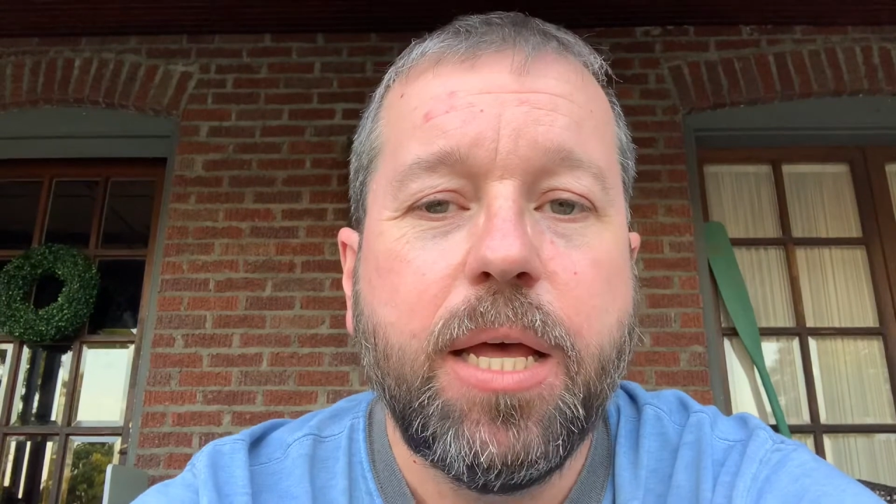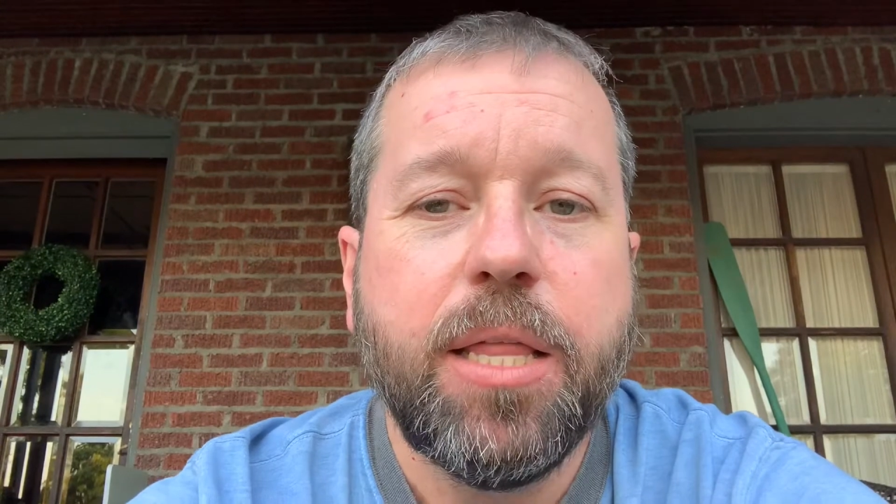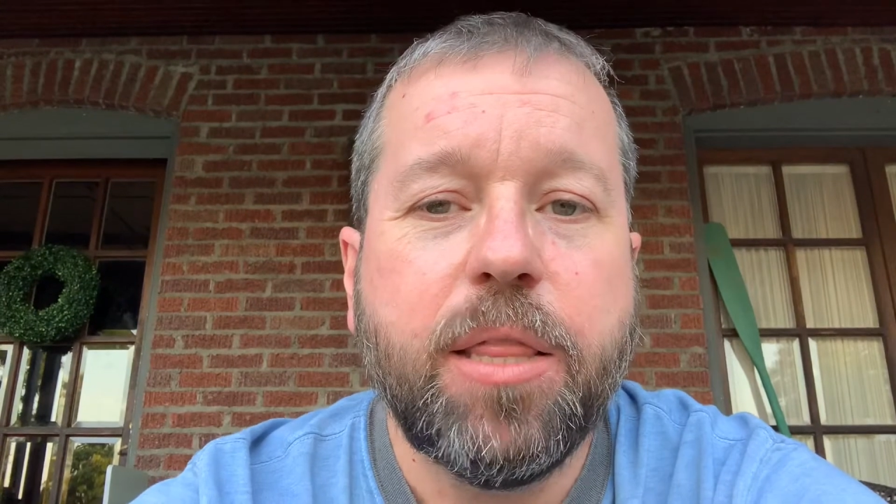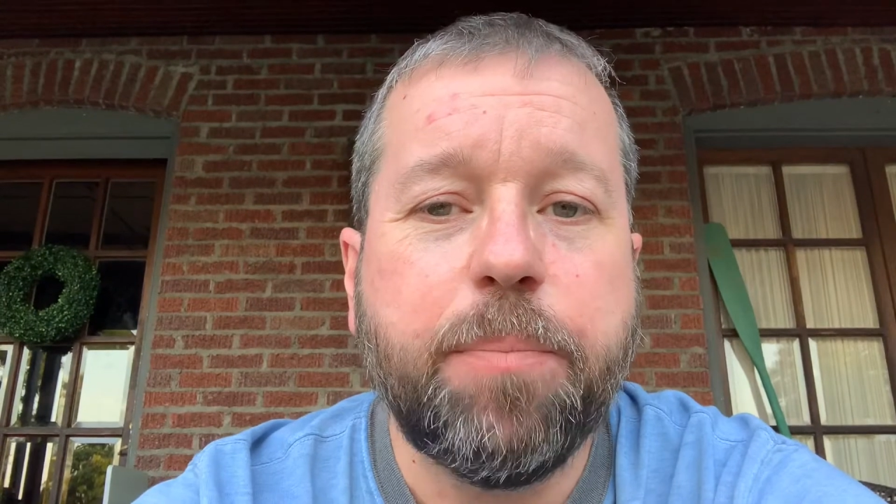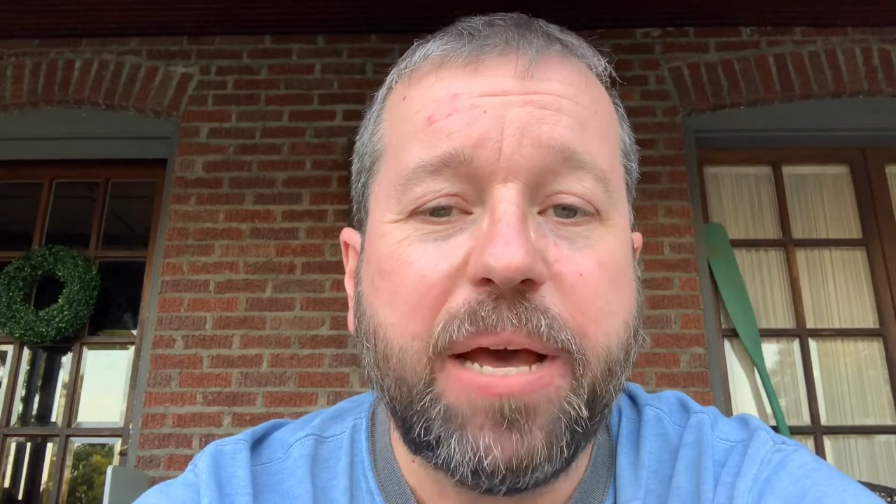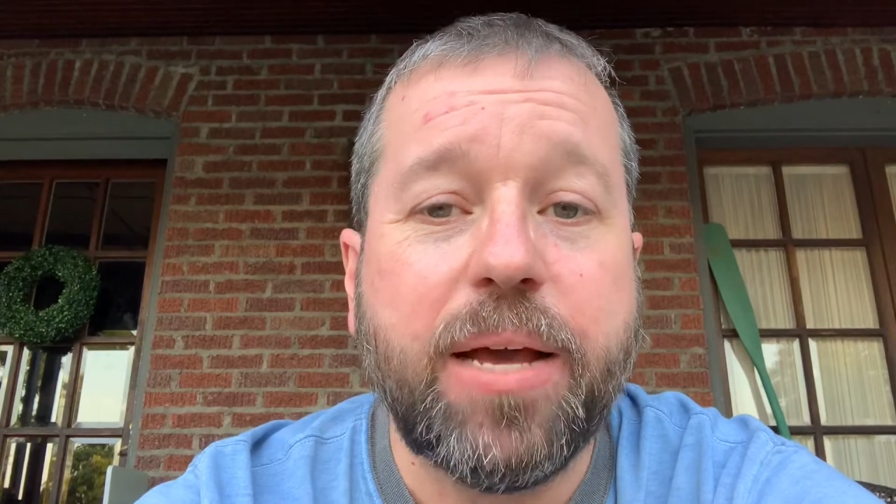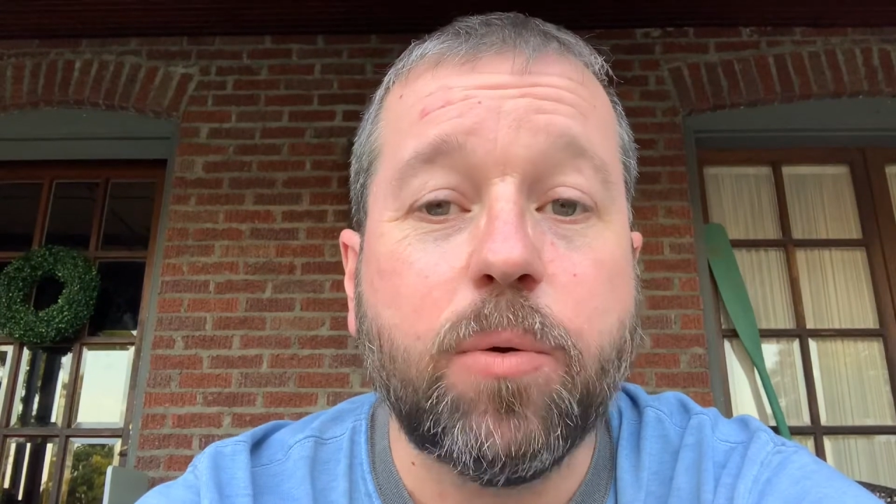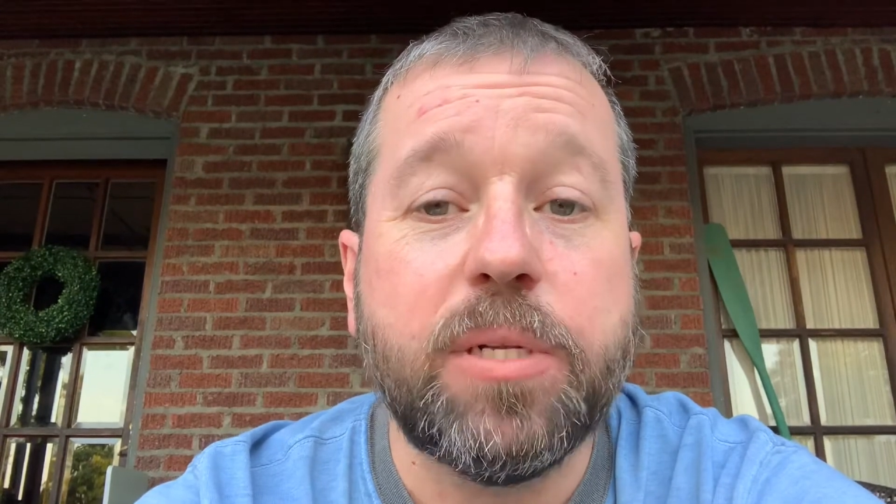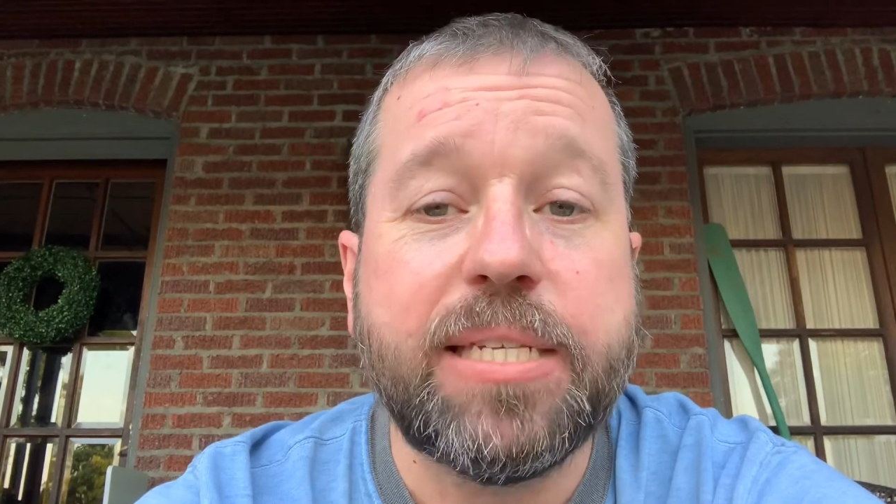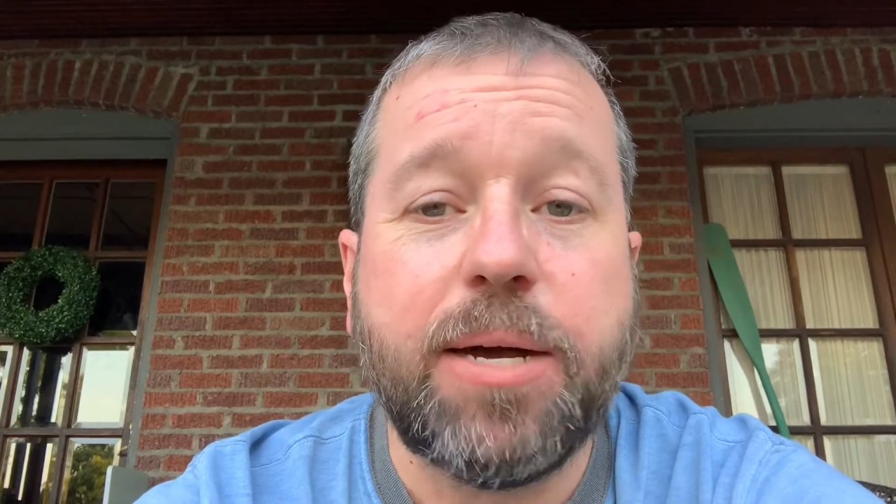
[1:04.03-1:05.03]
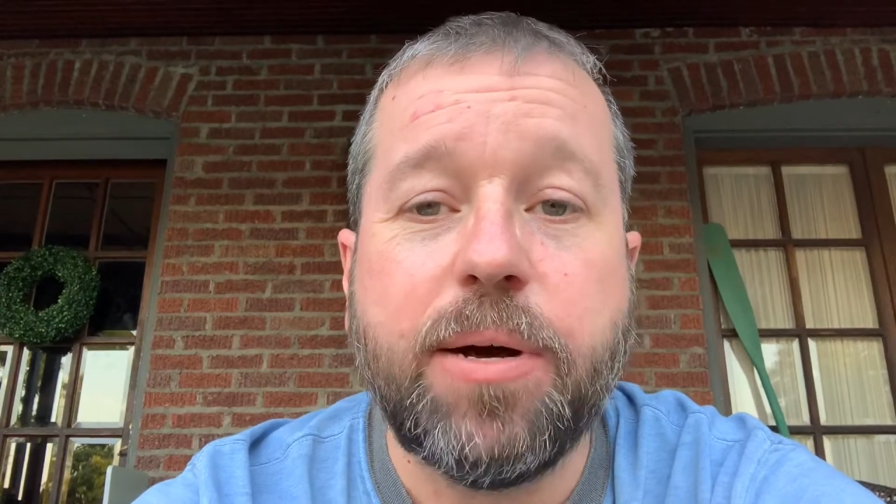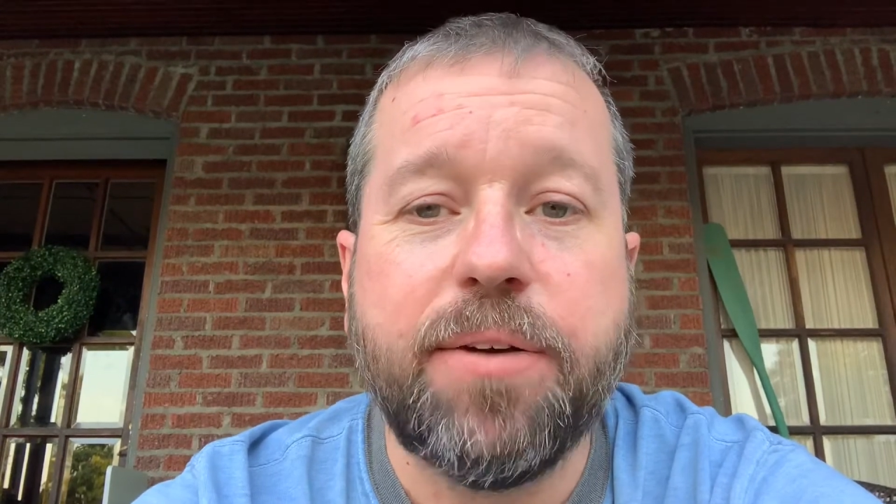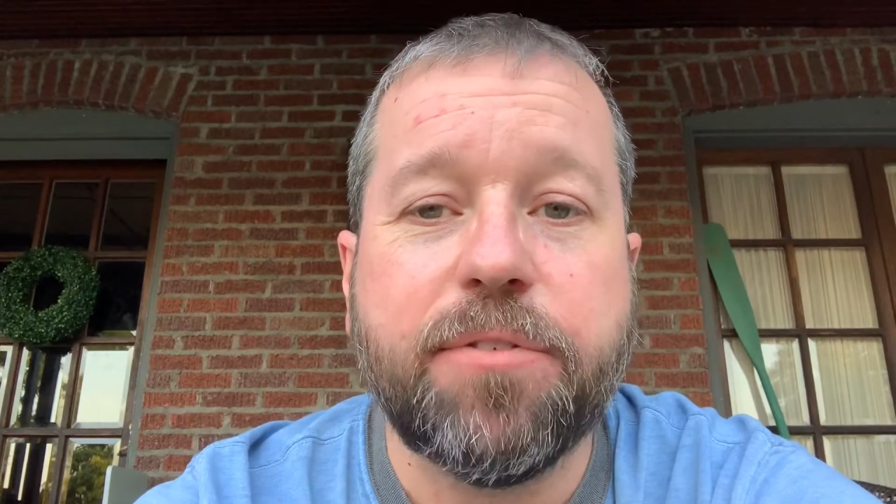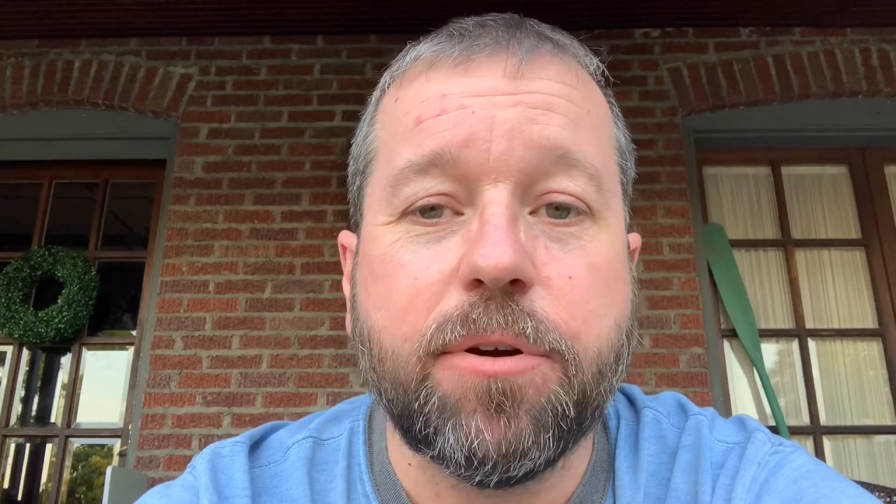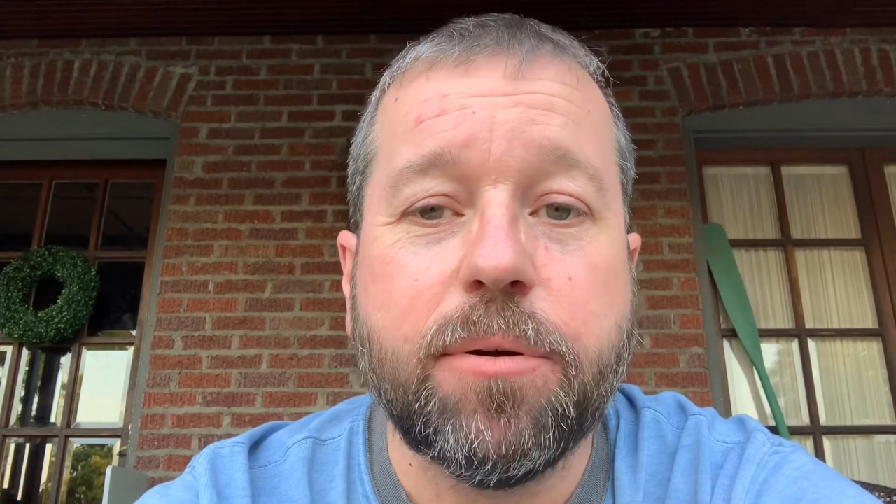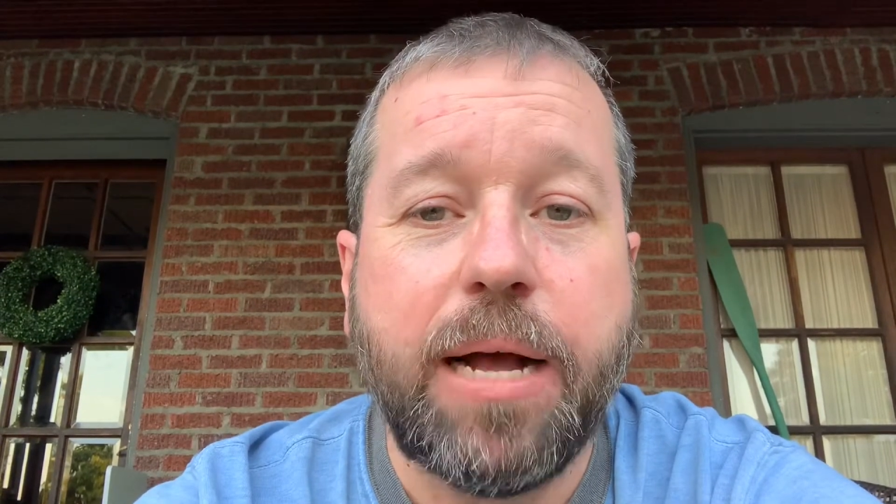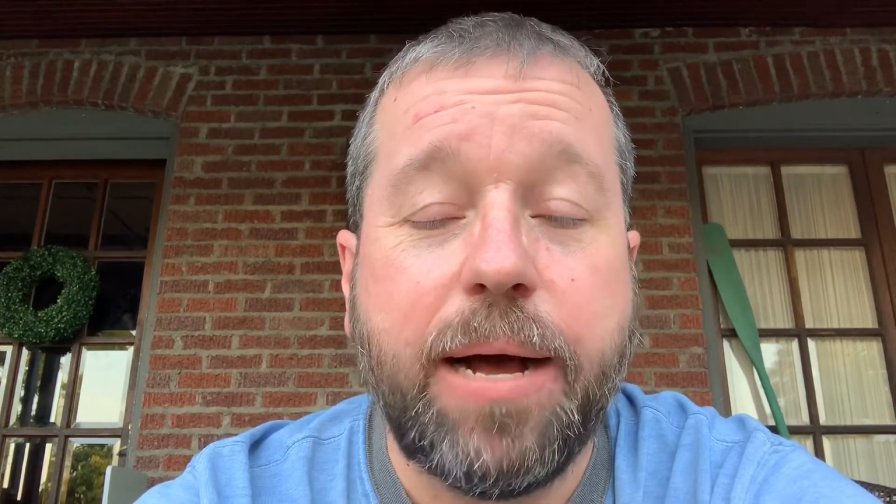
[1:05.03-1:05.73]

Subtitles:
The Penguins, however,